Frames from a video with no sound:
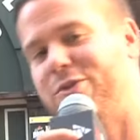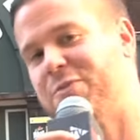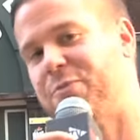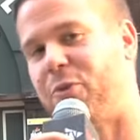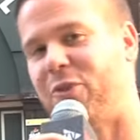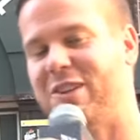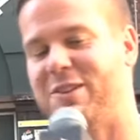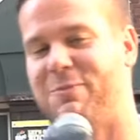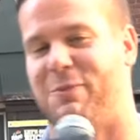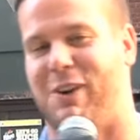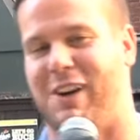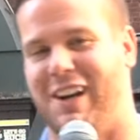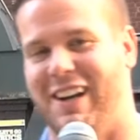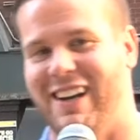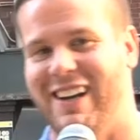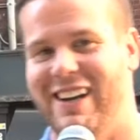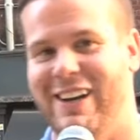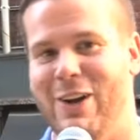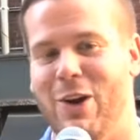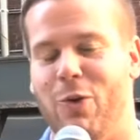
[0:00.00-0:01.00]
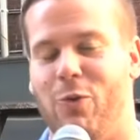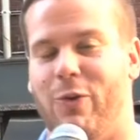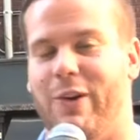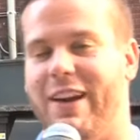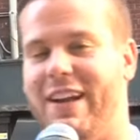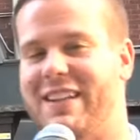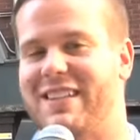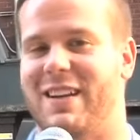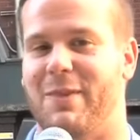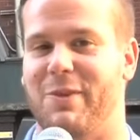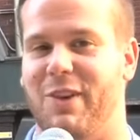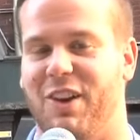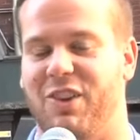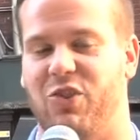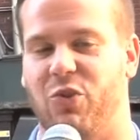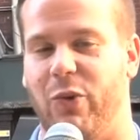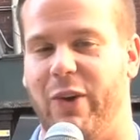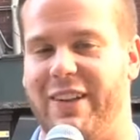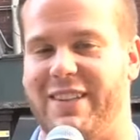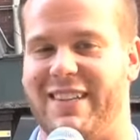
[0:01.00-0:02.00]
Hill Sports Bar reading some of your
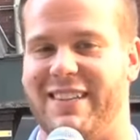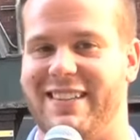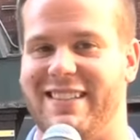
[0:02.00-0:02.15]
tweets.